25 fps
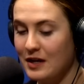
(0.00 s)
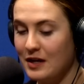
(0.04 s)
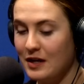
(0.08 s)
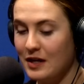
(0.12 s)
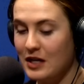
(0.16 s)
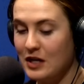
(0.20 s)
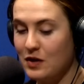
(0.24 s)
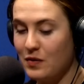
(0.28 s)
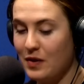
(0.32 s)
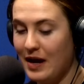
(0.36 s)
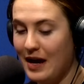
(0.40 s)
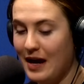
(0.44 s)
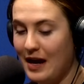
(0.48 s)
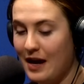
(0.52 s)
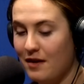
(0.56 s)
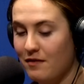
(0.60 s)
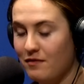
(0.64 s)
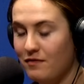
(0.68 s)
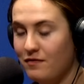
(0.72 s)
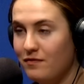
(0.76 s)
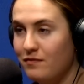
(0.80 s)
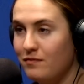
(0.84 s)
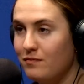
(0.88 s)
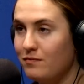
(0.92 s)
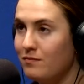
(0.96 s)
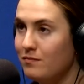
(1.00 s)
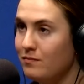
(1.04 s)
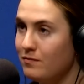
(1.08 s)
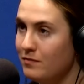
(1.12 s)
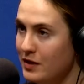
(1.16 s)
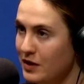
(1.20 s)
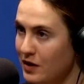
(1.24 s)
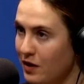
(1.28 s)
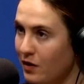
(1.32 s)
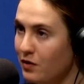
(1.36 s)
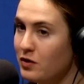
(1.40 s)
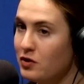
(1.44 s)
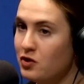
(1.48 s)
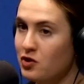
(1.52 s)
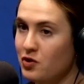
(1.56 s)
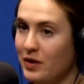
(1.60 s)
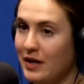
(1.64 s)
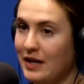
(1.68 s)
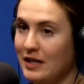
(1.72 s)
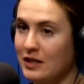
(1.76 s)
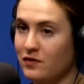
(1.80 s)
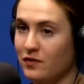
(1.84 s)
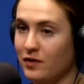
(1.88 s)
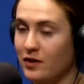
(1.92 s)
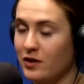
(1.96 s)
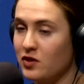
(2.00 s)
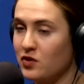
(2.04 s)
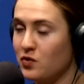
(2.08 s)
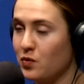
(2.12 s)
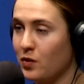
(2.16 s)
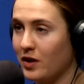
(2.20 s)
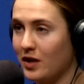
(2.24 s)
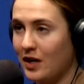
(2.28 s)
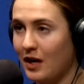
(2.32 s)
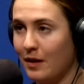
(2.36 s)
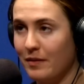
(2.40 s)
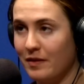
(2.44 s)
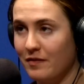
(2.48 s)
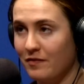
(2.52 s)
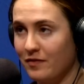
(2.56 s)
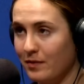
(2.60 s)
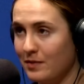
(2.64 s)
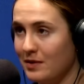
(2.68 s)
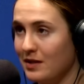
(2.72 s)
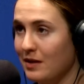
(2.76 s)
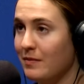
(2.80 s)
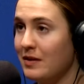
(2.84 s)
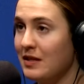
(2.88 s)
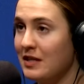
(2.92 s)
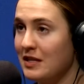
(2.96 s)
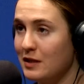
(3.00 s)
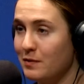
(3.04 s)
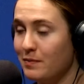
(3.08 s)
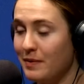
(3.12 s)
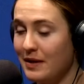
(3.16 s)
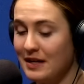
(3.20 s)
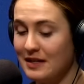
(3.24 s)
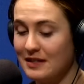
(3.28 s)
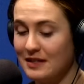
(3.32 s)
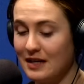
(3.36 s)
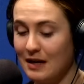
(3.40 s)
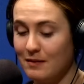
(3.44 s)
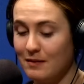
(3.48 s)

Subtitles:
You have, the transfers who are coming from some of these big time